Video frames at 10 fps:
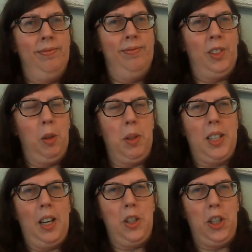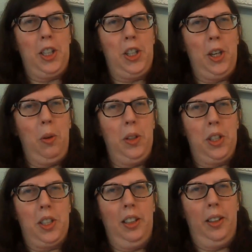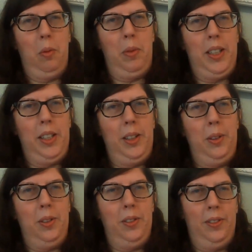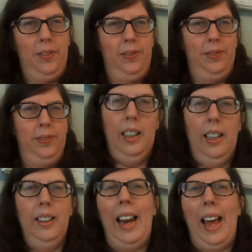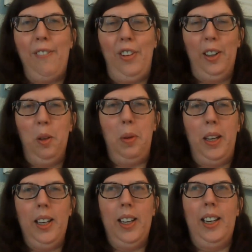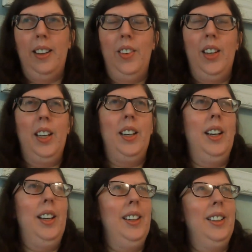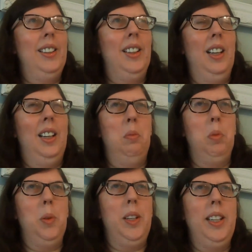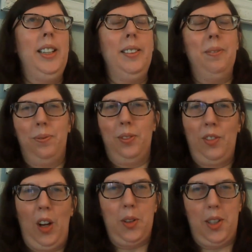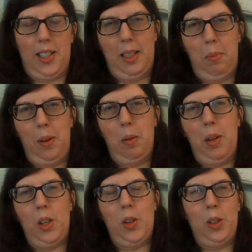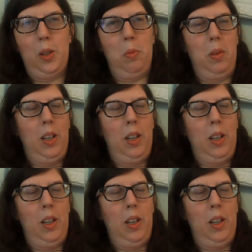Your misogyny showing just a little bit, dude. They laugh a little bit, and then uh, Marie falls asleep in the bedroom.